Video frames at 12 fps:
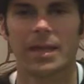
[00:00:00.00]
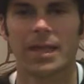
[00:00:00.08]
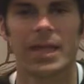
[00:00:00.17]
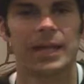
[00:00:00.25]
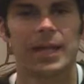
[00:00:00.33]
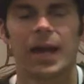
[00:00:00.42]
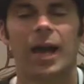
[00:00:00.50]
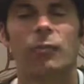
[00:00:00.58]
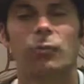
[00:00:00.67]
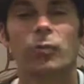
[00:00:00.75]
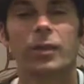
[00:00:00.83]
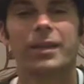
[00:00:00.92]
then I
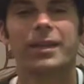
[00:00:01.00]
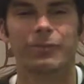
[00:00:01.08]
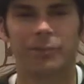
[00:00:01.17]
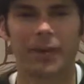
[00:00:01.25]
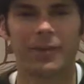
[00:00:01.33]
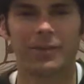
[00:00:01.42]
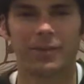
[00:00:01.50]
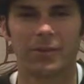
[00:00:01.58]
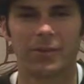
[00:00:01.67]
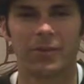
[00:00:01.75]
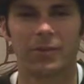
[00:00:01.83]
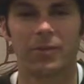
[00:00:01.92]
really invite
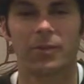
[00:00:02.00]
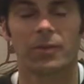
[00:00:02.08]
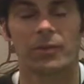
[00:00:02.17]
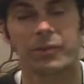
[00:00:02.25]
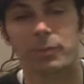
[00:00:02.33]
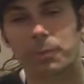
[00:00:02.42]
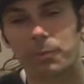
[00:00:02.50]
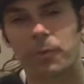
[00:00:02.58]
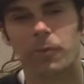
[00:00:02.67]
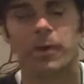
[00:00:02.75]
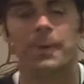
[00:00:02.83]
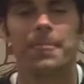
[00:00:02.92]
you to
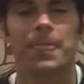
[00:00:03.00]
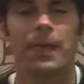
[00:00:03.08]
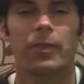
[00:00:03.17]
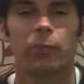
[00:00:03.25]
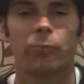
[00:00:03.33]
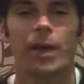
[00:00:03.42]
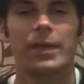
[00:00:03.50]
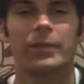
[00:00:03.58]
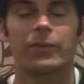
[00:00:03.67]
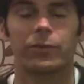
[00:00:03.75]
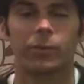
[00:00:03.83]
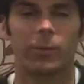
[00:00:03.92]
explore the Writing
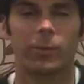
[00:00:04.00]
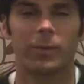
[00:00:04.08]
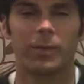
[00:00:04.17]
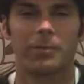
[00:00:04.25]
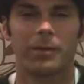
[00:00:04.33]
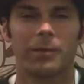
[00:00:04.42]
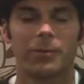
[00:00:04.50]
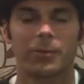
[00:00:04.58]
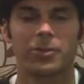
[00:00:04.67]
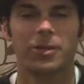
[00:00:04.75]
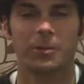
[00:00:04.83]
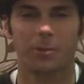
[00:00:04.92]
the Story Within
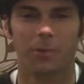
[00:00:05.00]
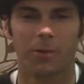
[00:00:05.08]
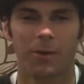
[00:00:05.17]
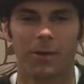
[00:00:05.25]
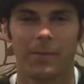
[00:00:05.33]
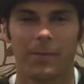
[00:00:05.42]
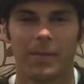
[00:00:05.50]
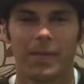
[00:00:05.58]
mentorship more.